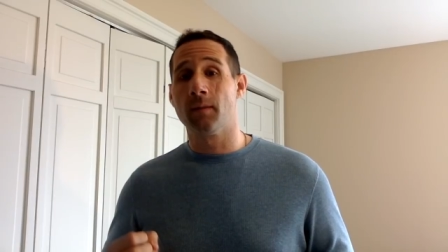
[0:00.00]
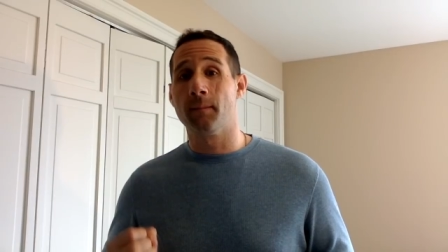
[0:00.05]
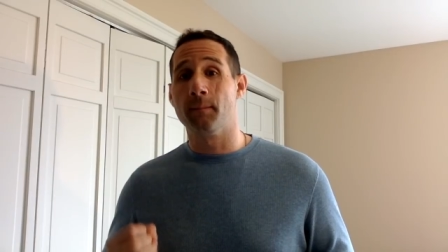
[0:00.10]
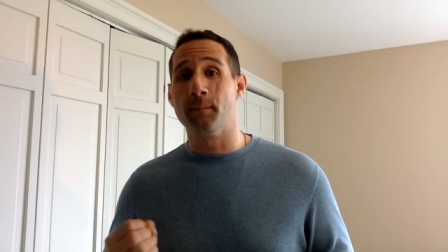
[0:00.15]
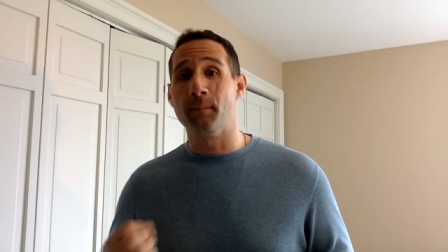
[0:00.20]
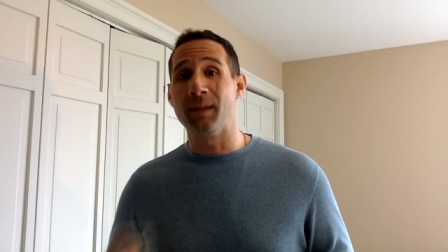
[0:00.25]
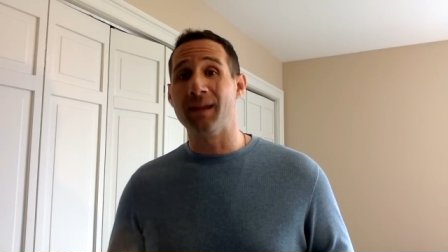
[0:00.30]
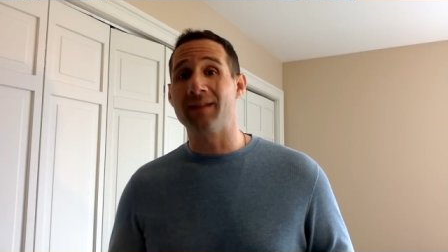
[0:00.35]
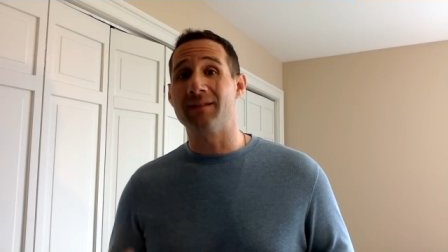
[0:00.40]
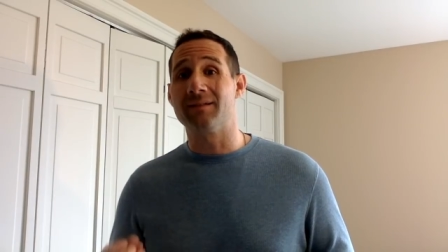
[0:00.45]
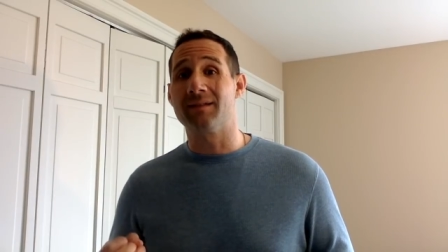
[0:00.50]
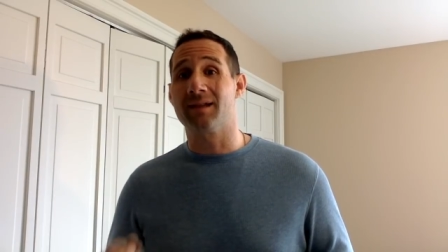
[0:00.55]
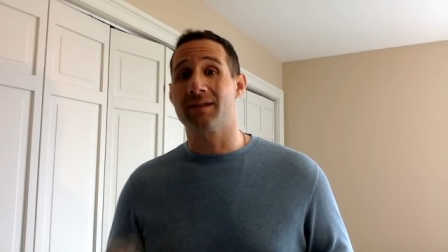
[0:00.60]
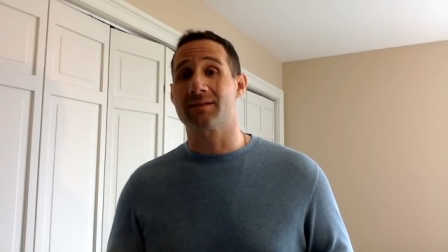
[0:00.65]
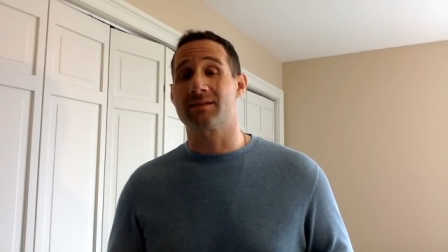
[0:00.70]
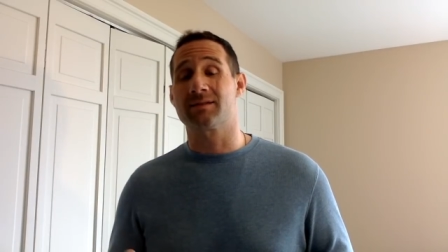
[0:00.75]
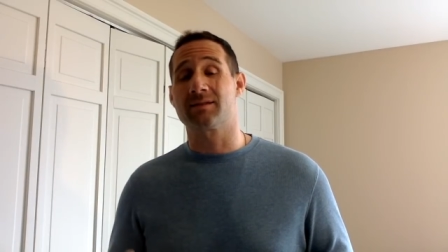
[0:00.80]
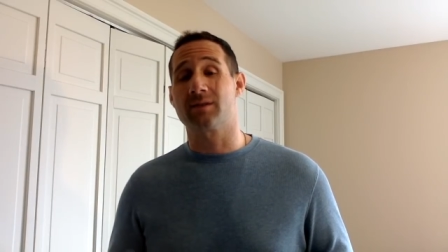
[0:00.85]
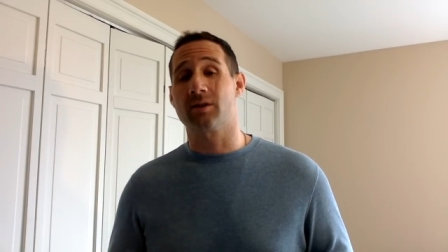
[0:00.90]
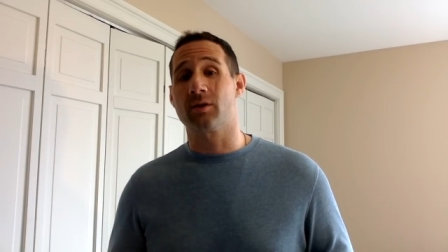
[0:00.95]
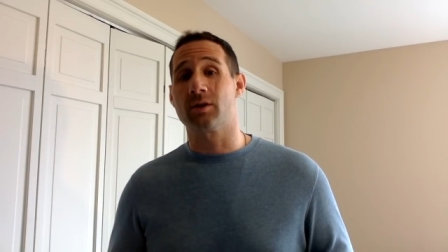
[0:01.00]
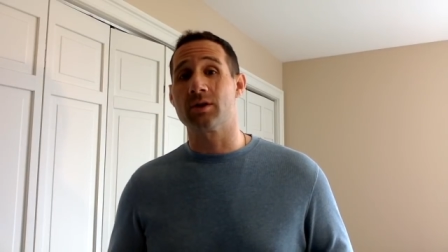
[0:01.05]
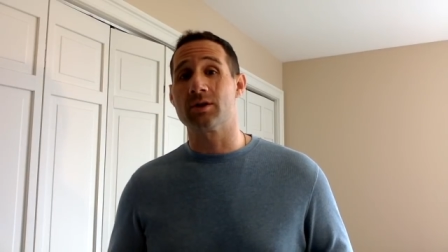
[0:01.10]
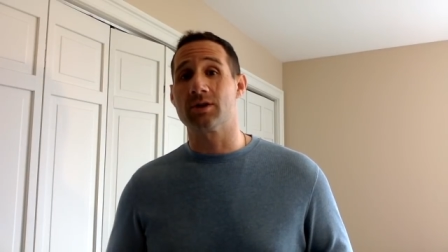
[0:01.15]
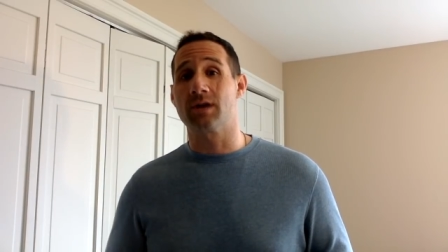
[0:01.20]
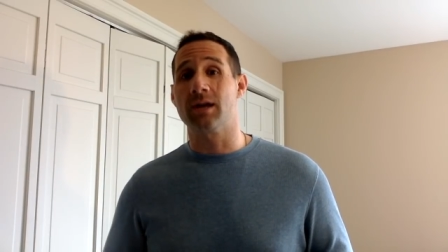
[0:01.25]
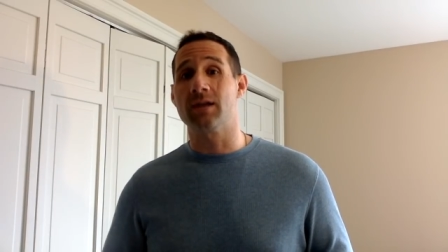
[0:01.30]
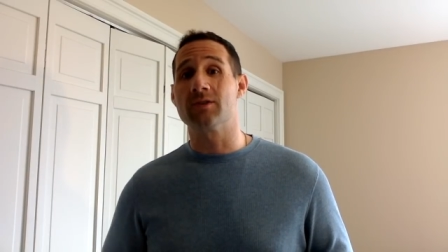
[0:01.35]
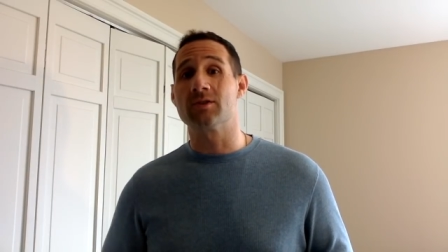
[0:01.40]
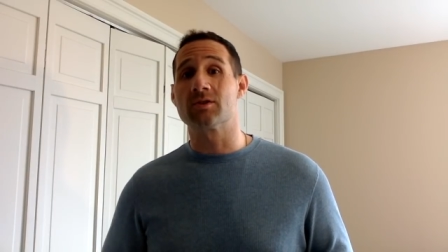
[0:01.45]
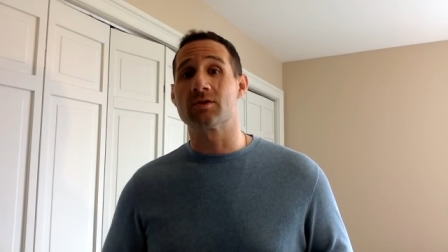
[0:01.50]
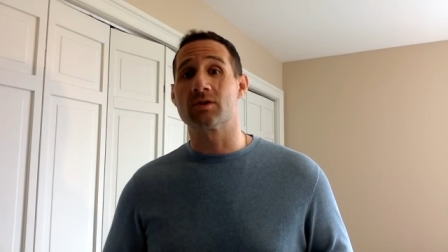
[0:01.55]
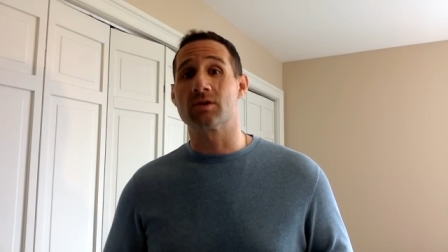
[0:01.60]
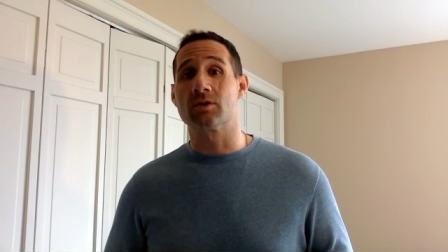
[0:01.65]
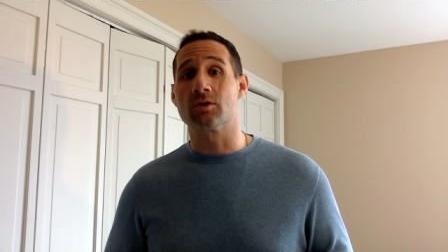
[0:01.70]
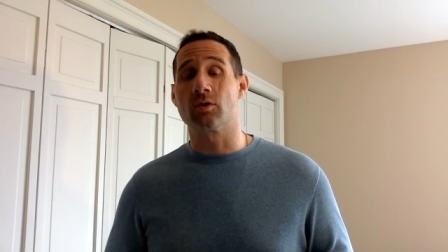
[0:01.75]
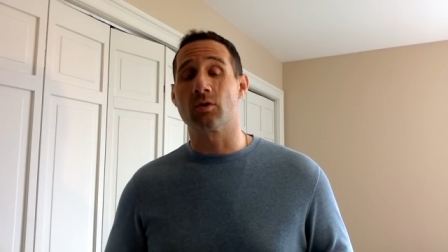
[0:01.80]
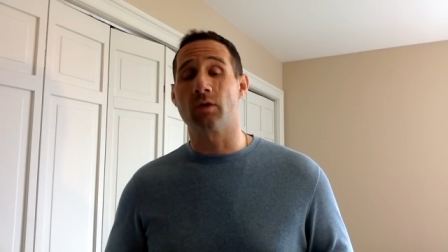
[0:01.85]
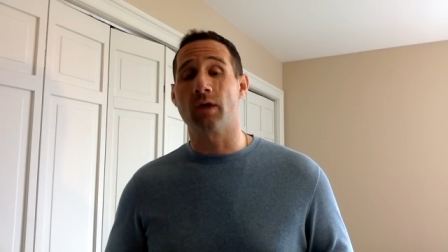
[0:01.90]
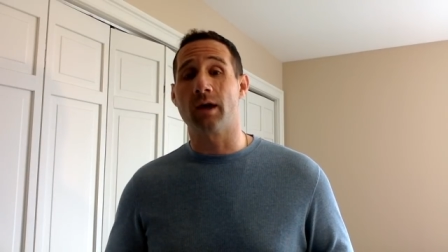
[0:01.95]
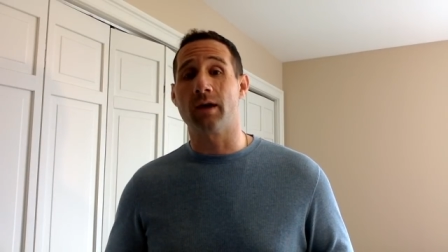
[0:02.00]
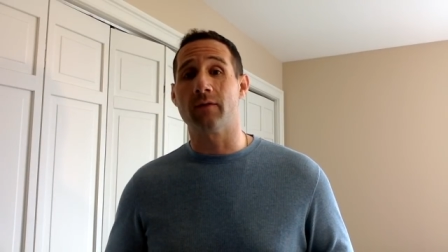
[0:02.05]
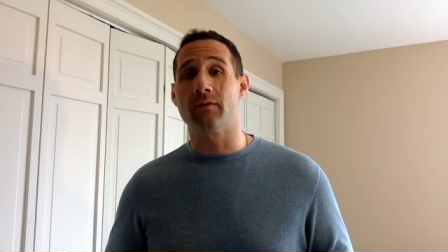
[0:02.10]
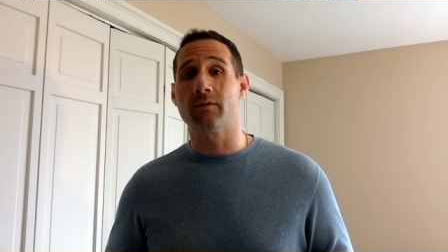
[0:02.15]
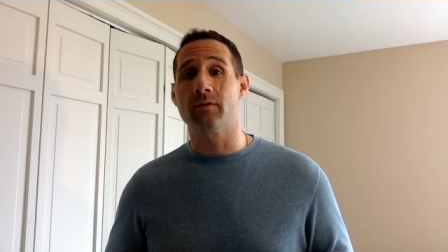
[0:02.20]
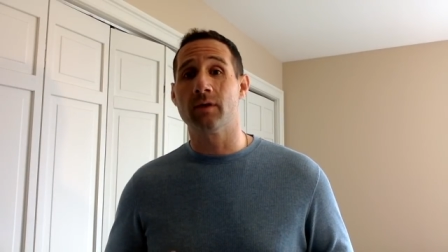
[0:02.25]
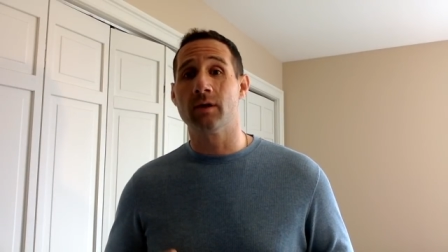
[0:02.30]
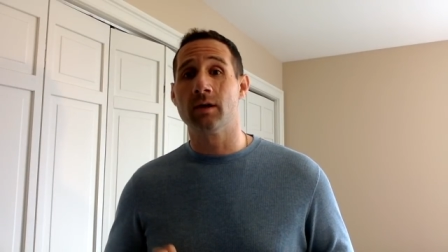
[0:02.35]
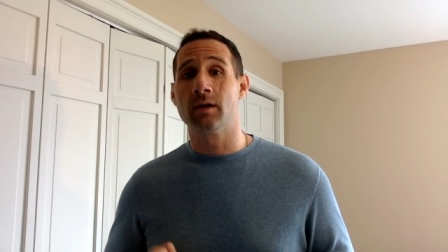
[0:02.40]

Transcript: make necessary changes in your life